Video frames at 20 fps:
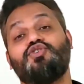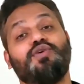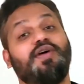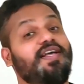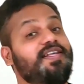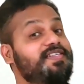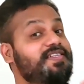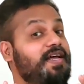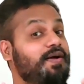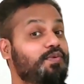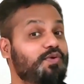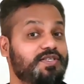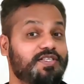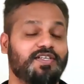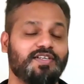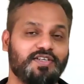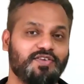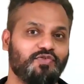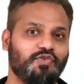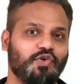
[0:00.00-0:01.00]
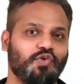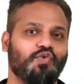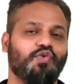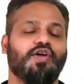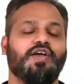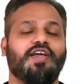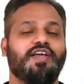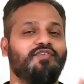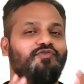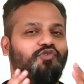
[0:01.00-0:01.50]
So guys, that was the review.
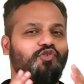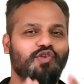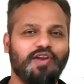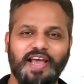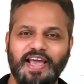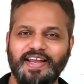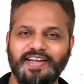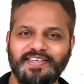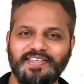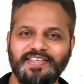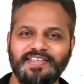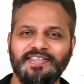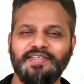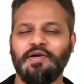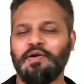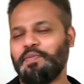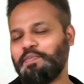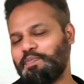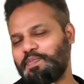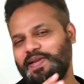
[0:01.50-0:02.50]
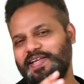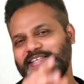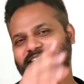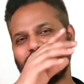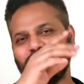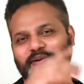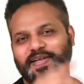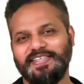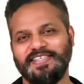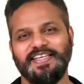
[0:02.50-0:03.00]
If you liked it, please
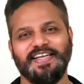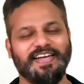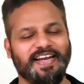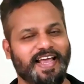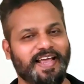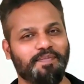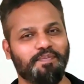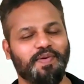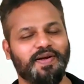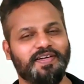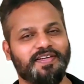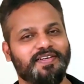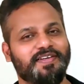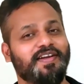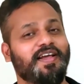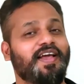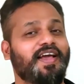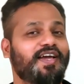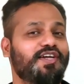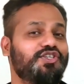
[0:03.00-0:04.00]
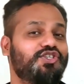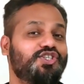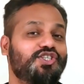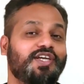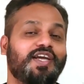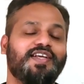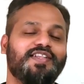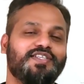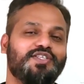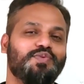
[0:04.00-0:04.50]
press that like button and
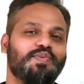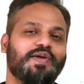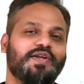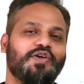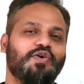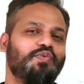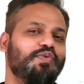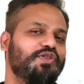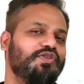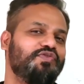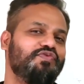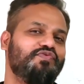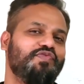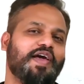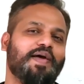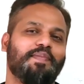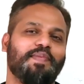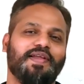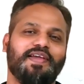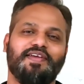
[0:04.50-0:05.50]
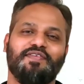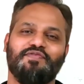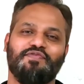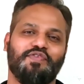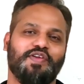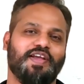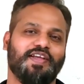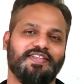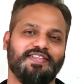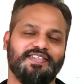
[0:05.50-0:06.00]
share this video with your family and
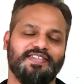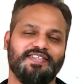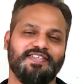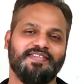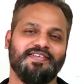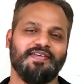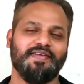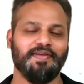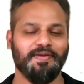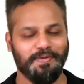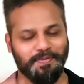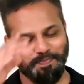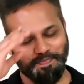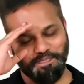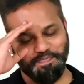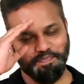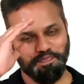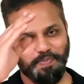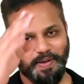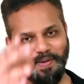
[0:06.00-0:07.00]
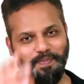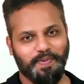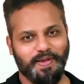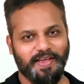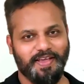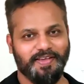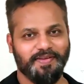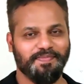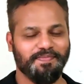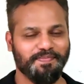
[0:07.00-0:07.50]
friends.
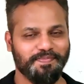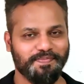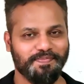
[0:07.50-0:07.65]
Bye-bye.